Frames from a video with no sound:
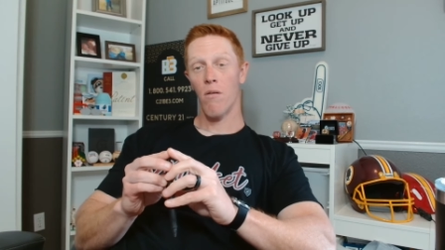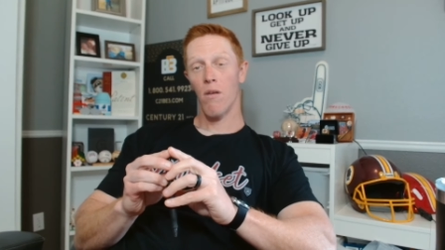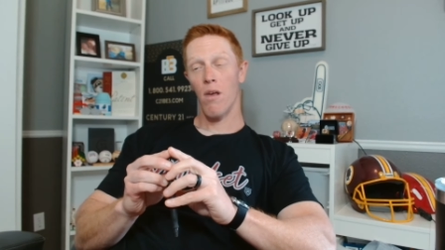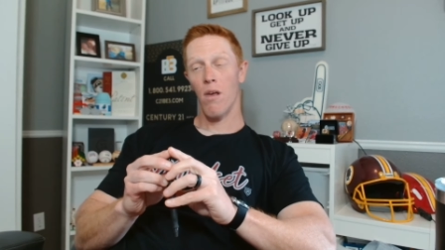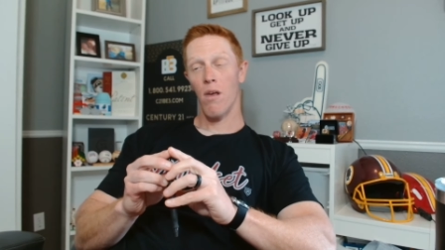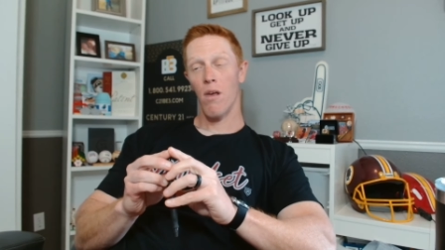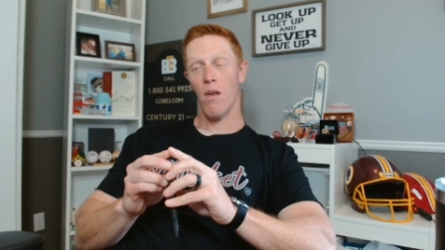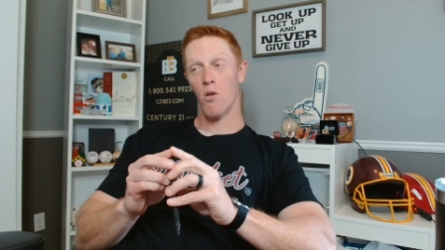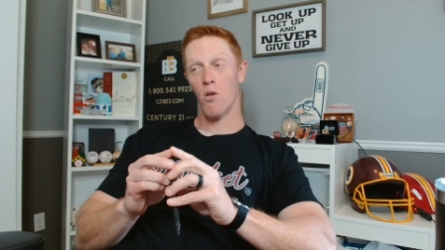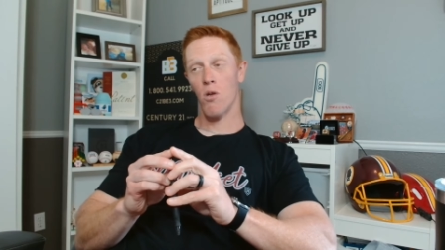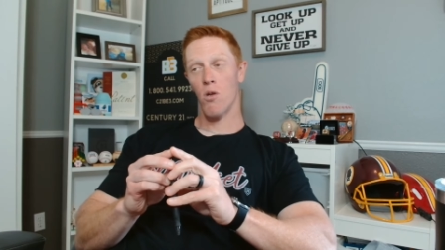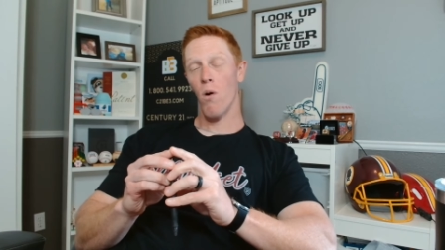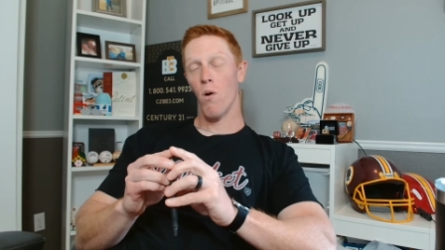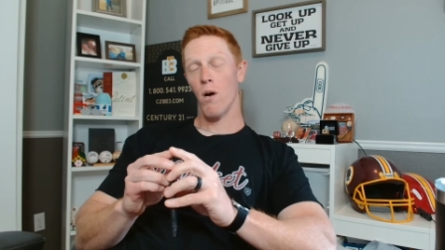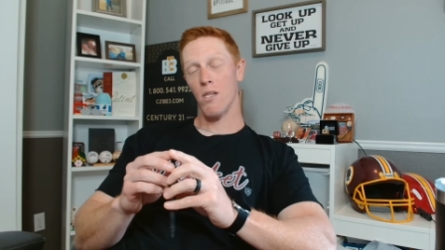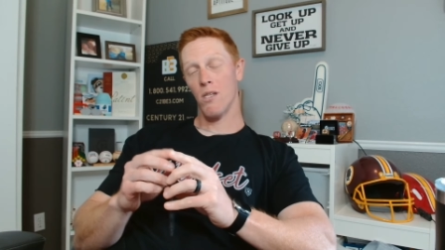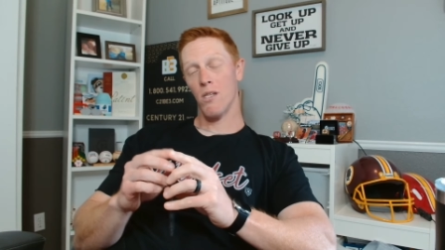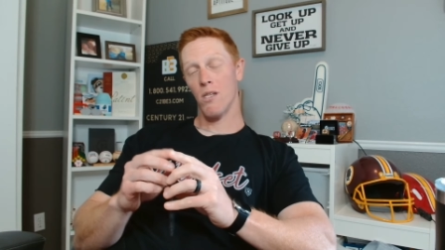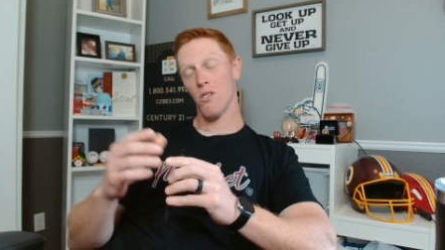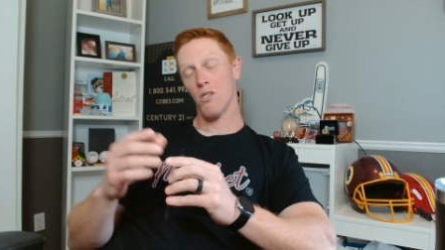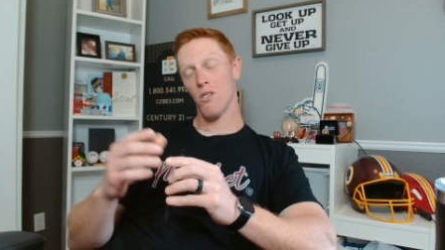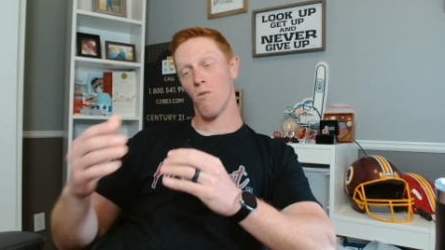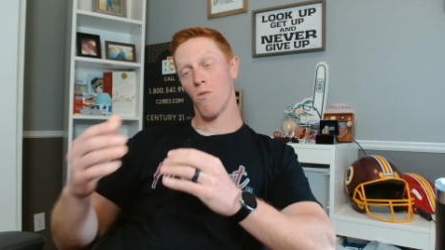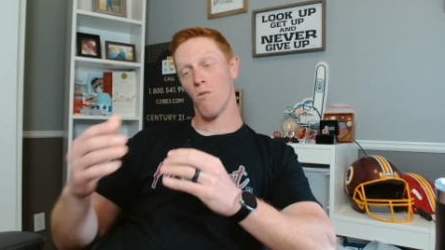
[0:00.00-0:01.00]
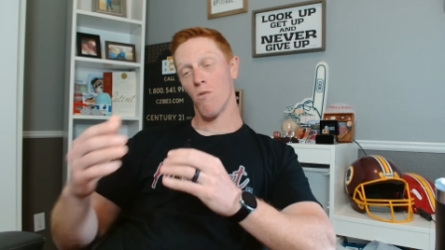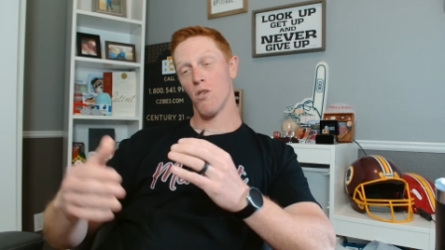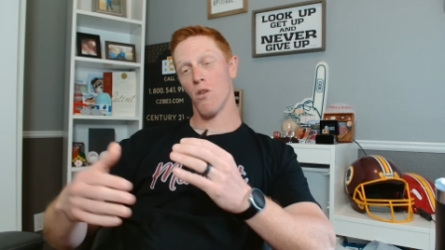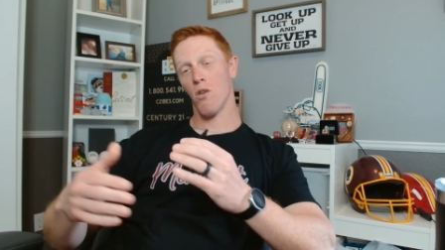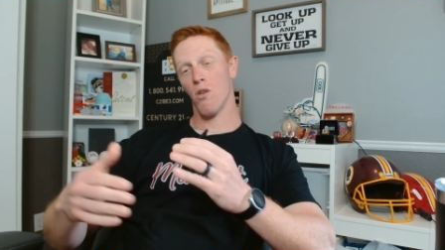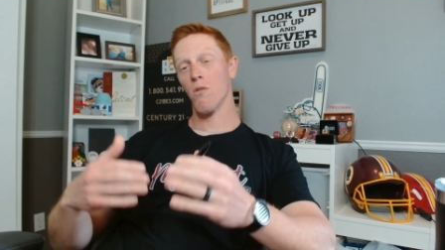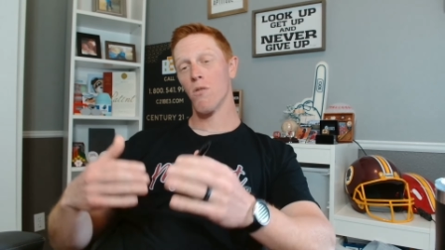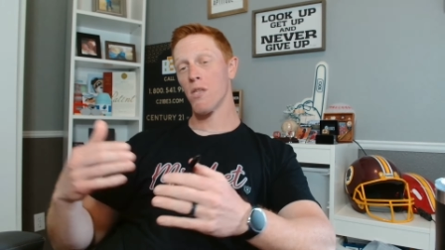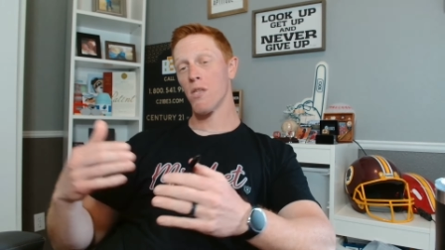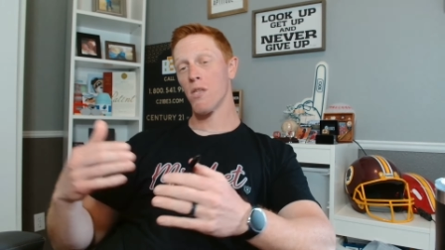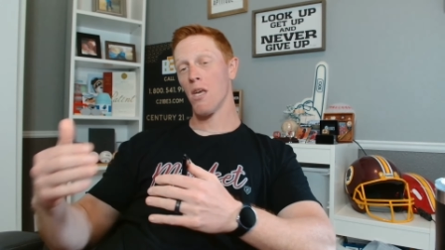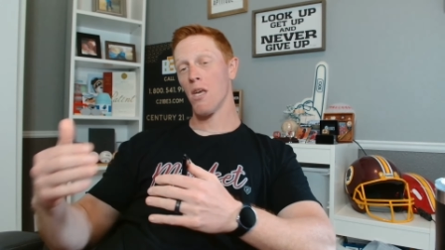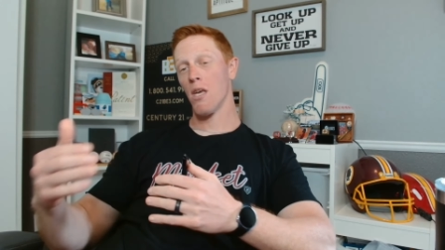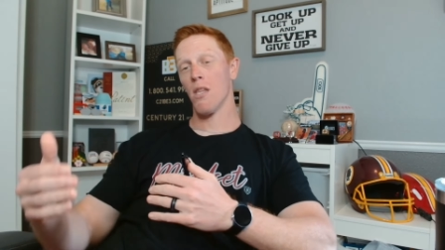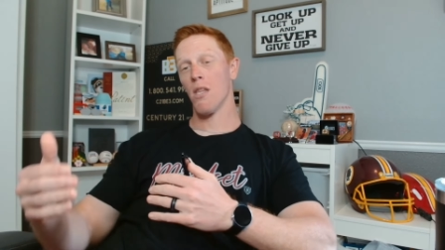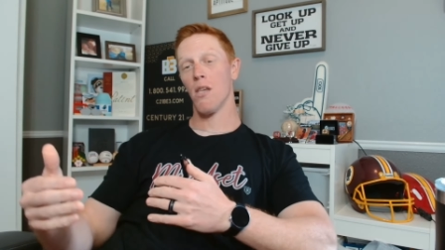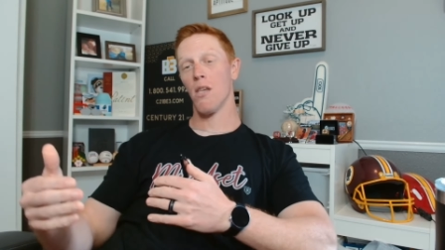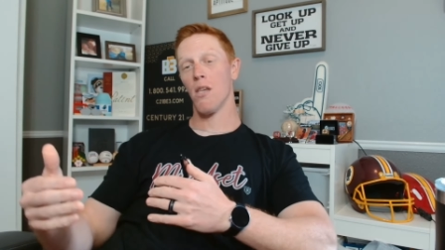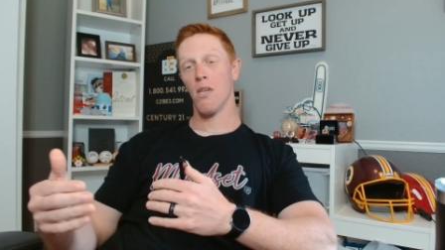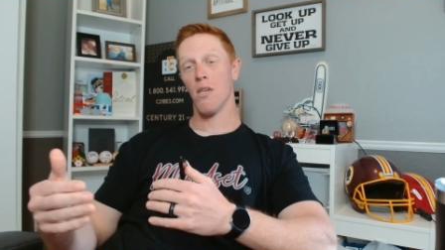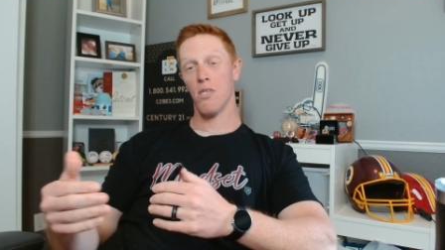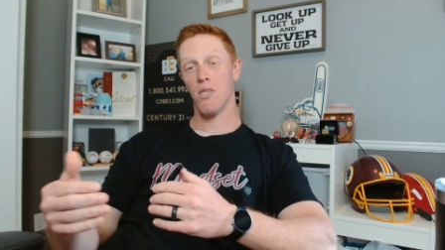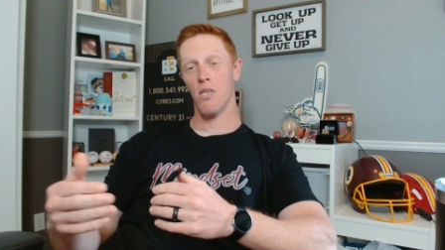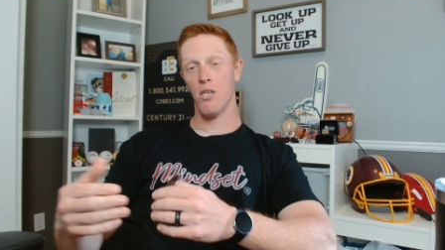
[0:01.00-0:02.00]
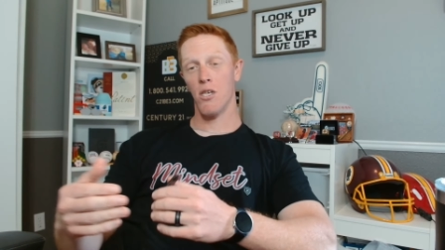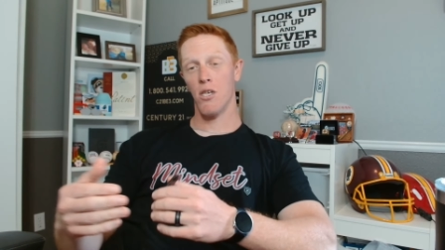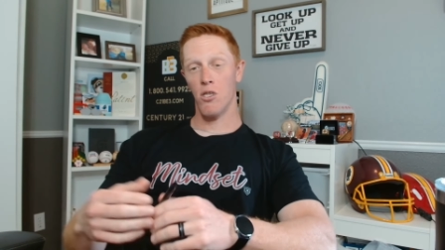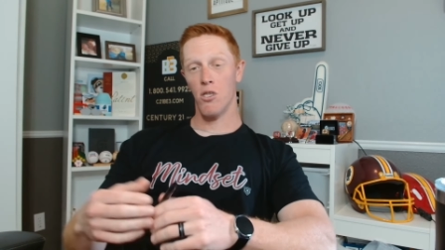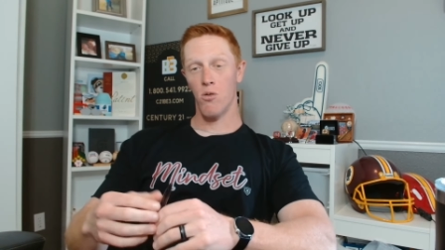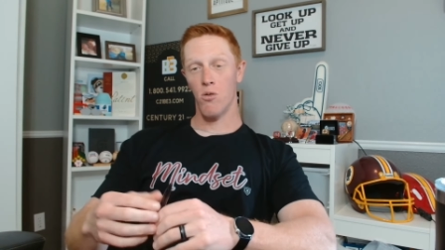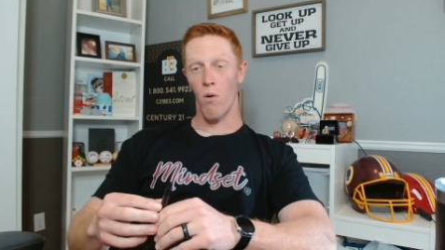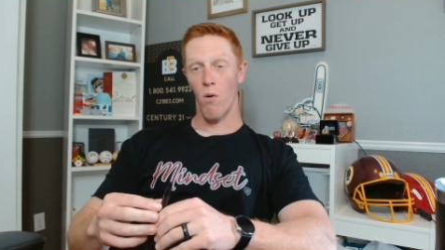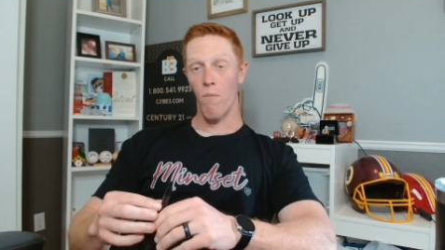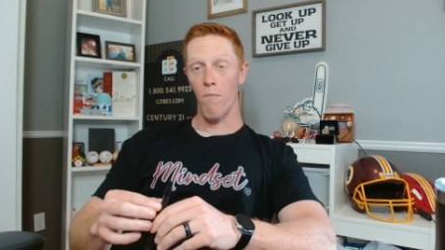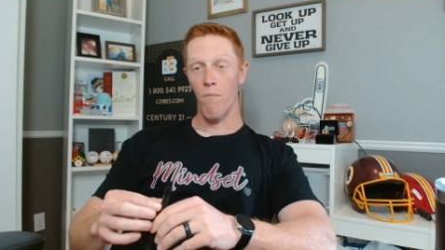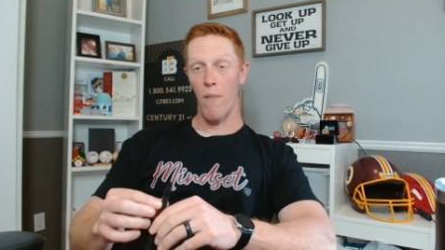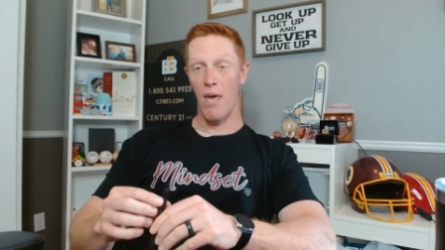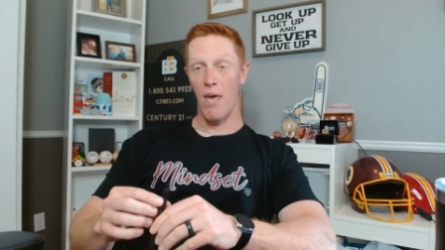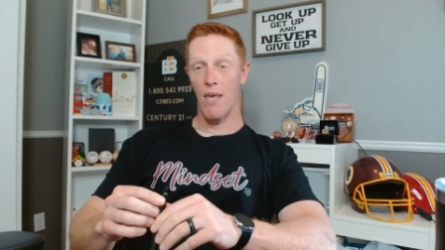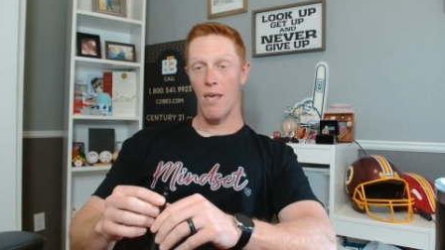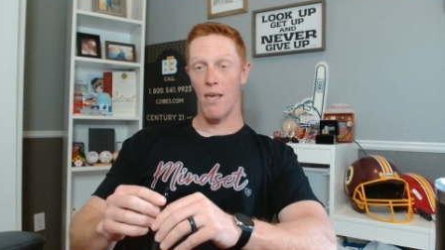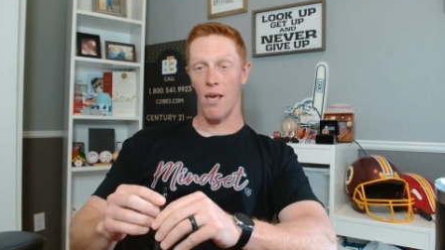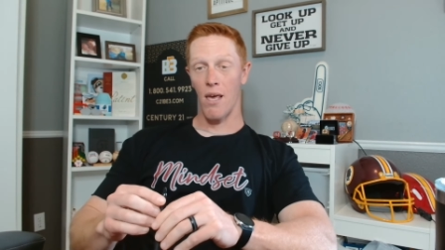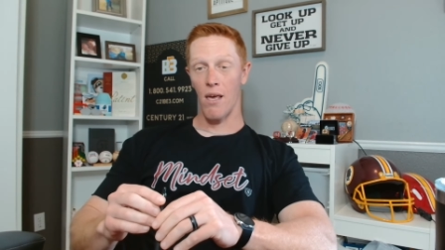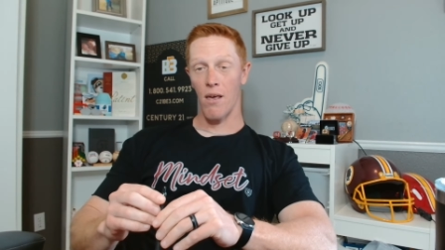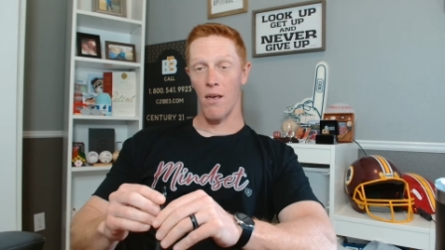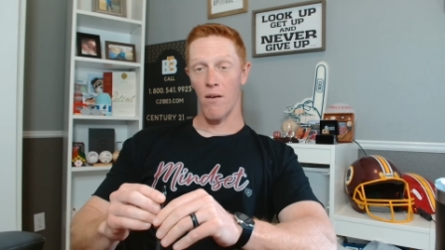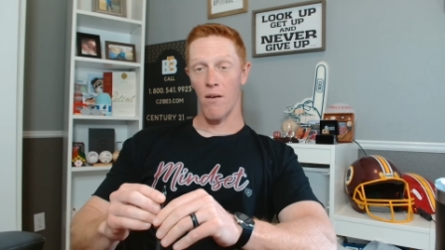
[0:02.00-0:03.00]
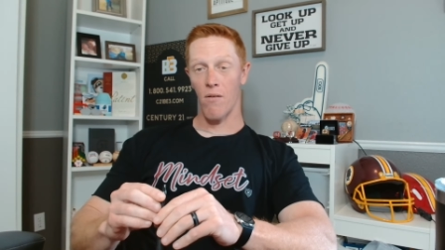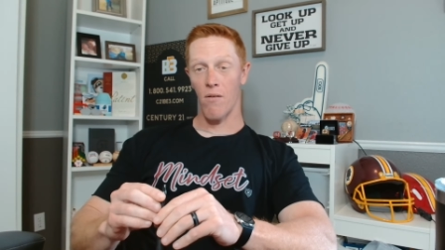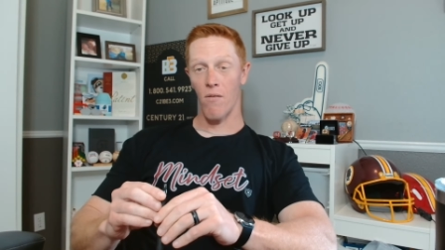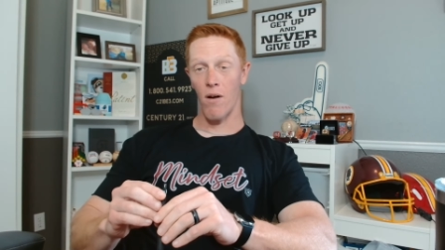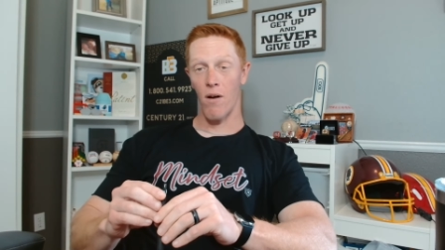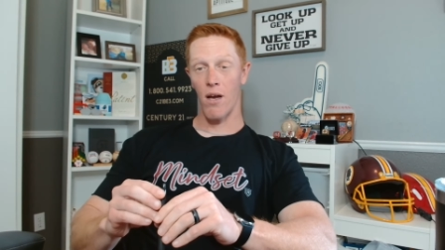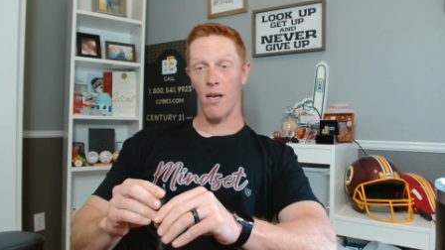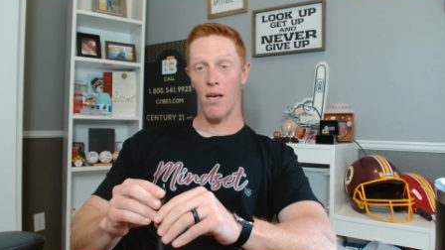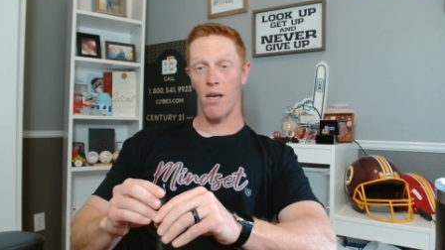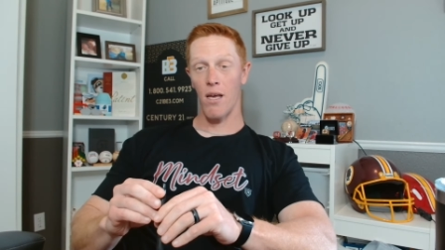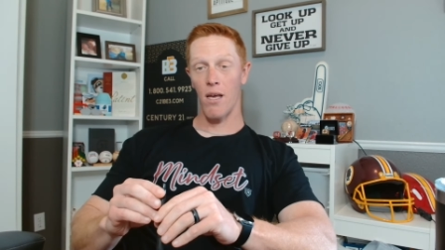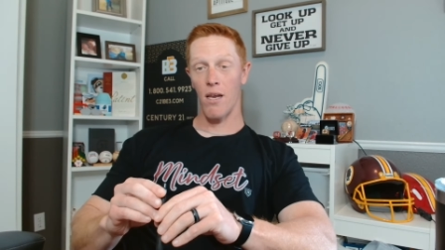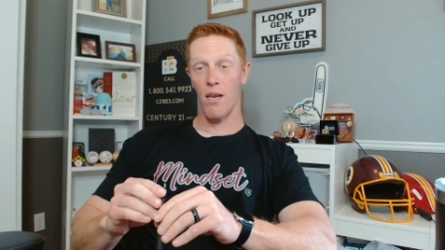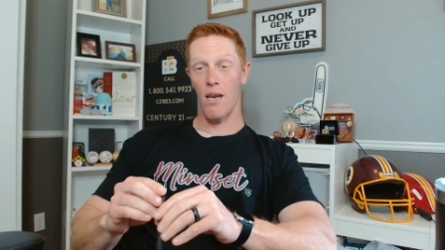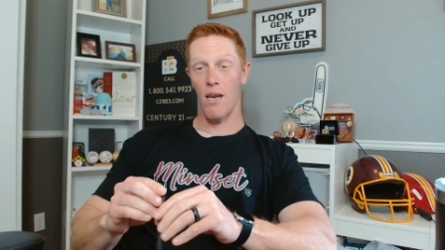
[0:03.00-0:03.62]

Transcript: is what's resulting in the decisions we're making, right?